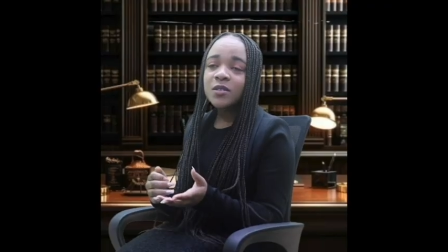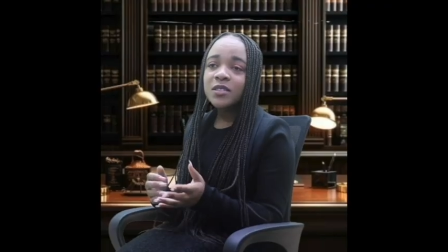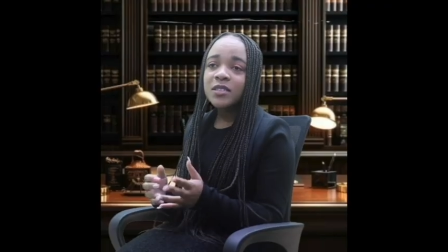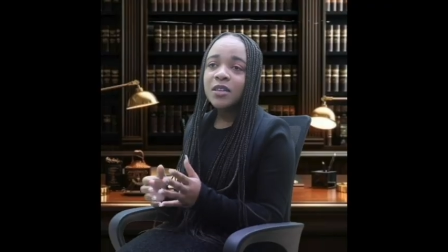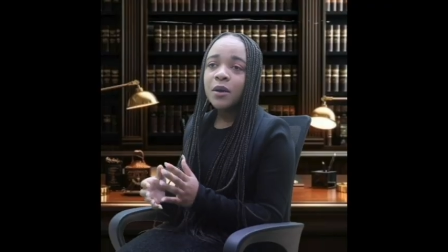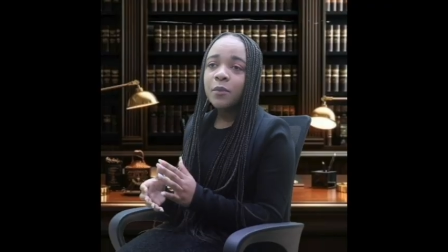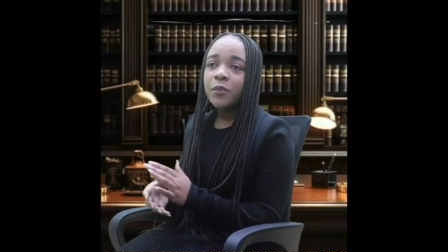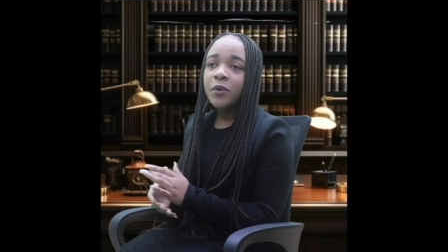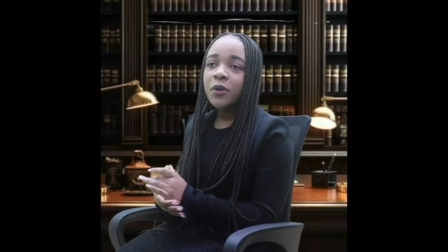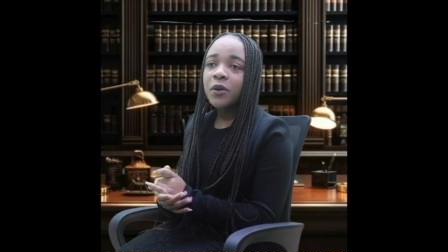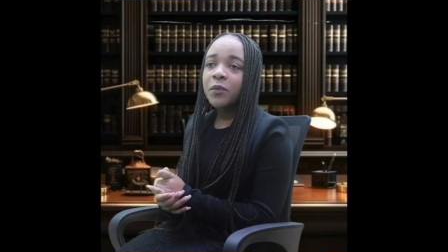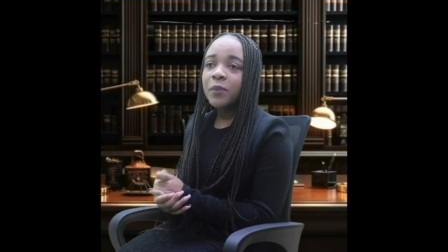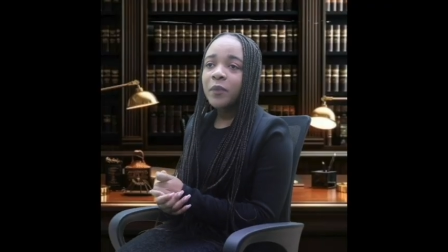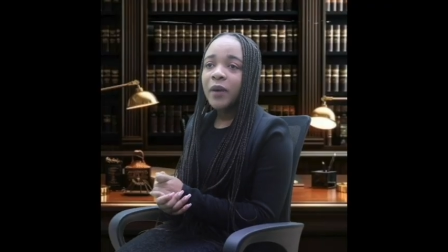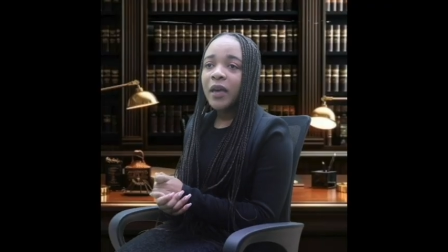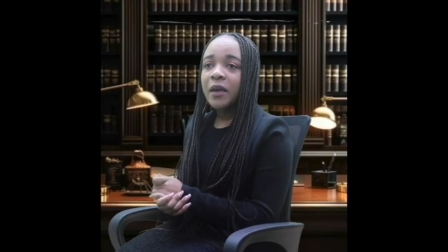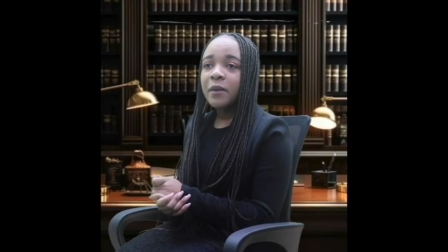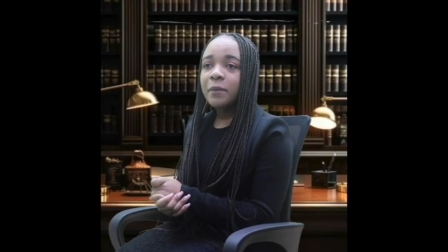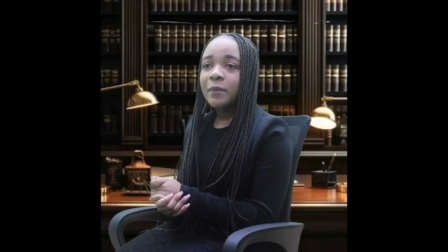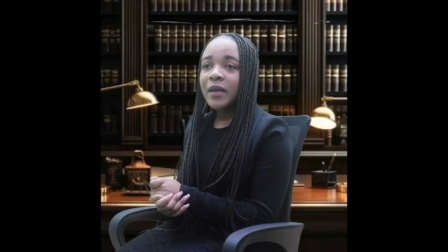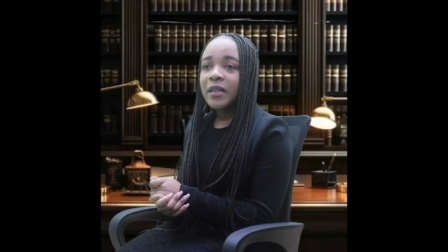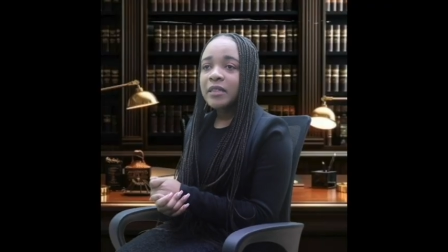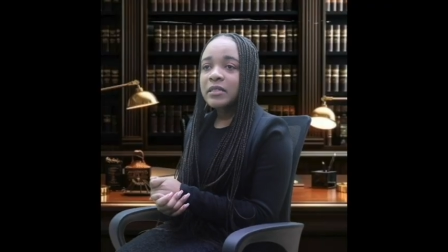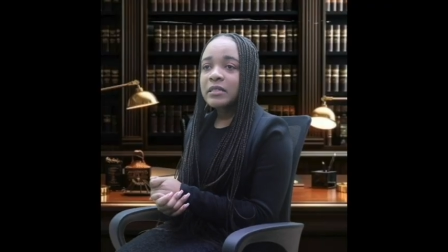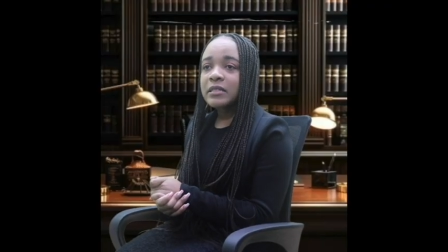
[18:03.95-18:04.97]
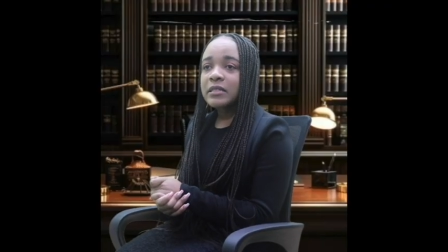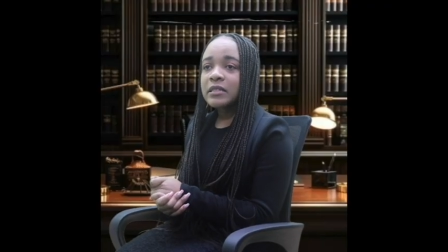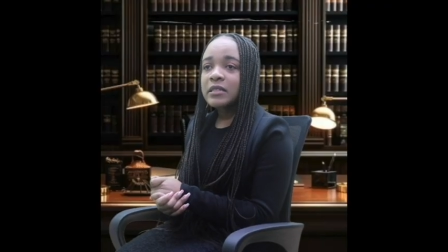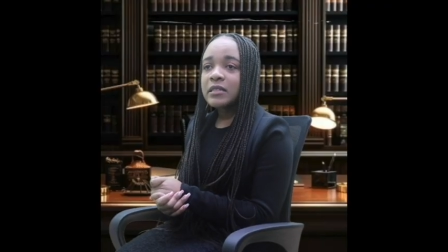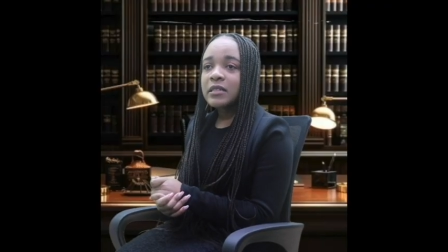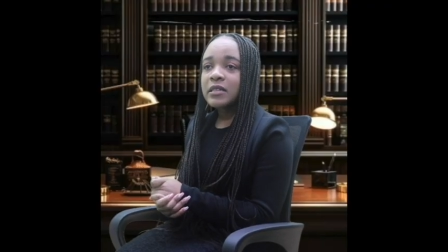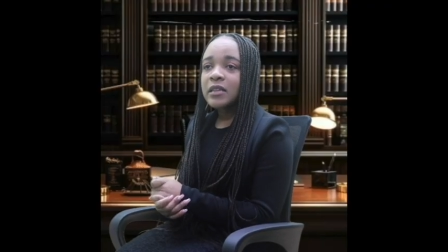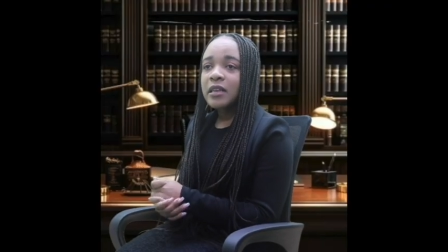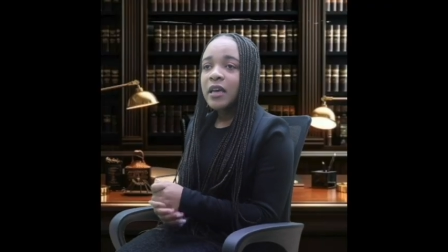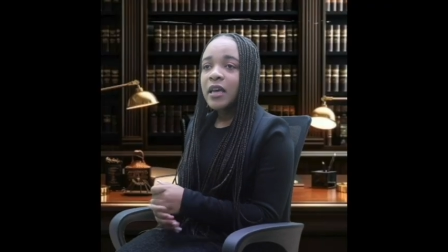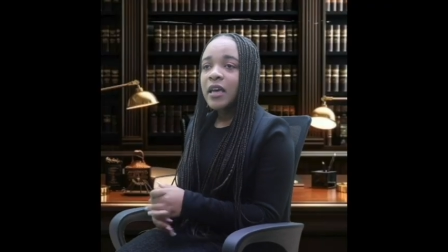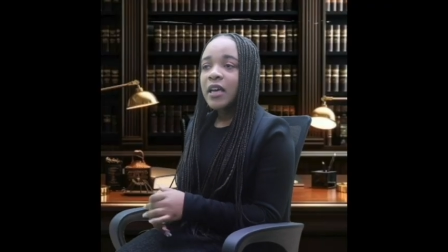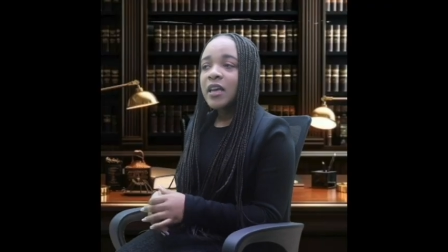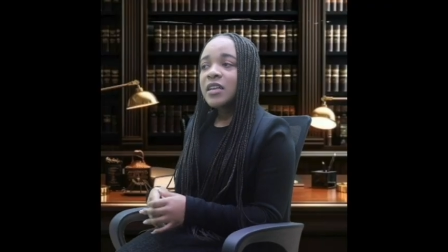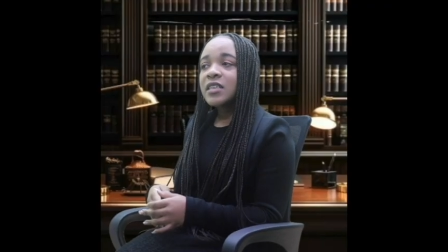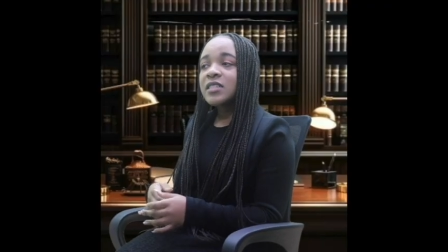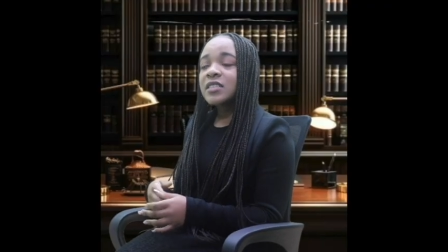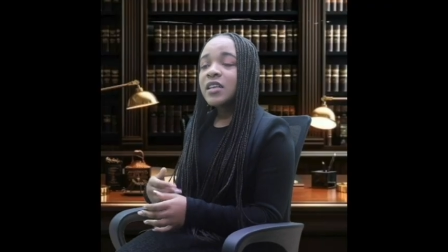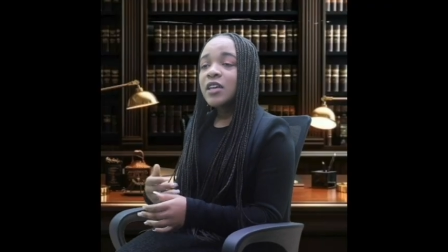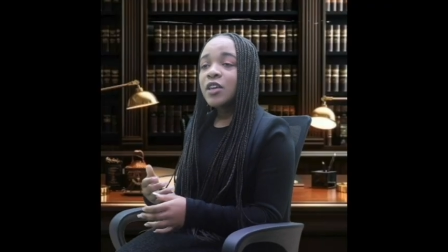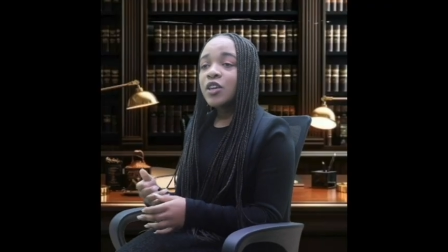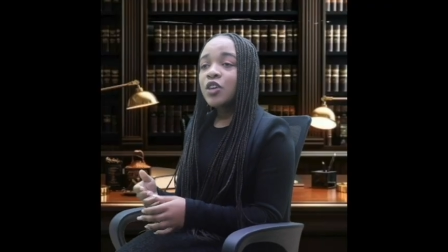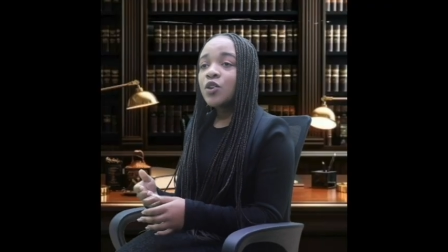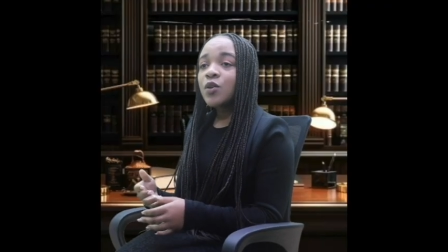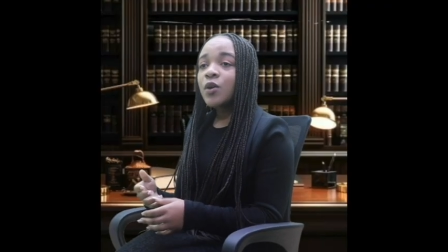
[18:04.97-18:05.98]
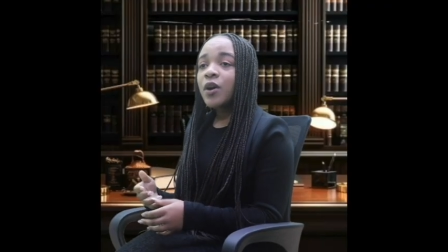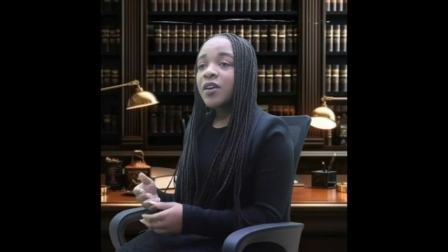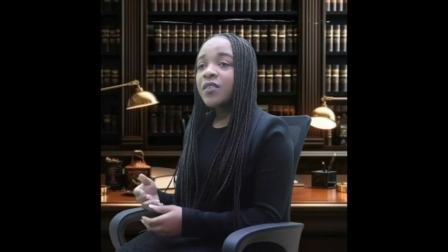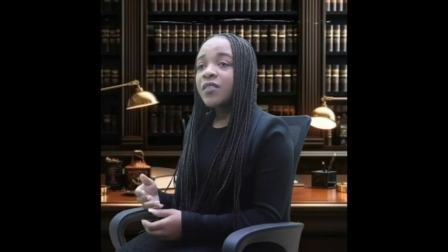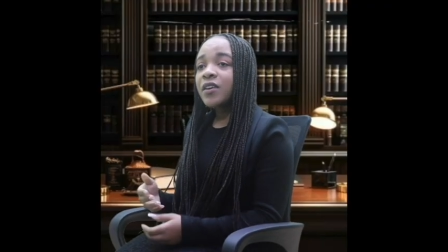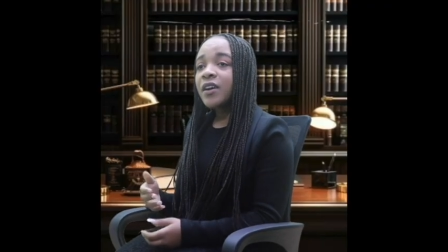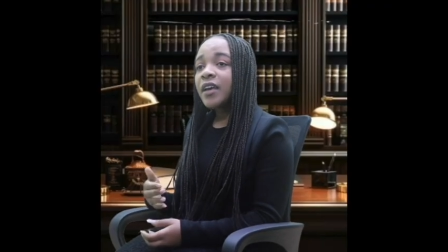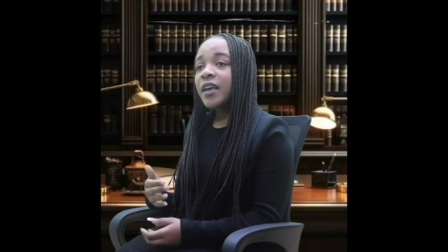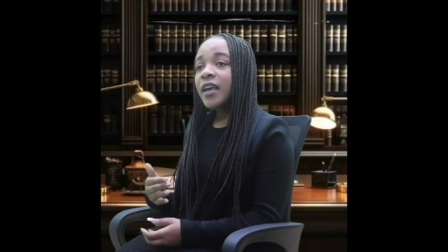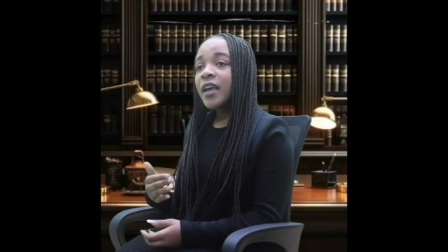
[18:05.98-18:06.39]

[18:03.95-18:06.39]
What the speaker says: support payments, securing